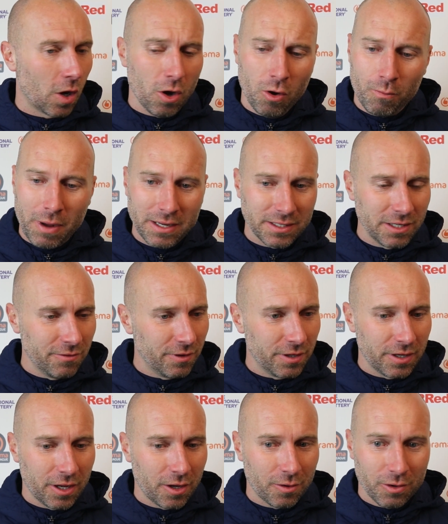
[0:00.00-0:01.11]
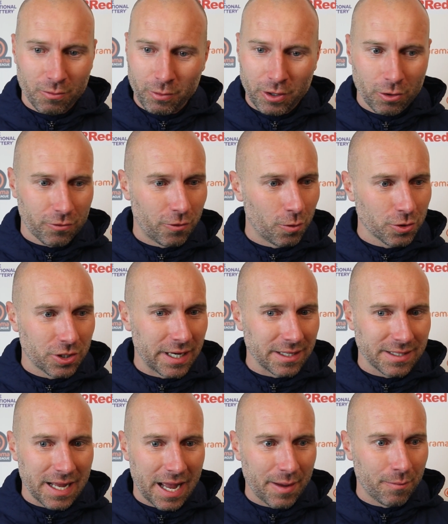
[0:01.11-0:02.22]
Oh, massive, and we look forward to
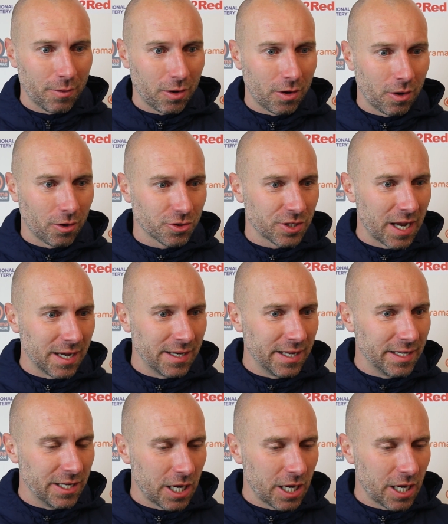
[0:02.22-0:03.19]
next game on Saturday.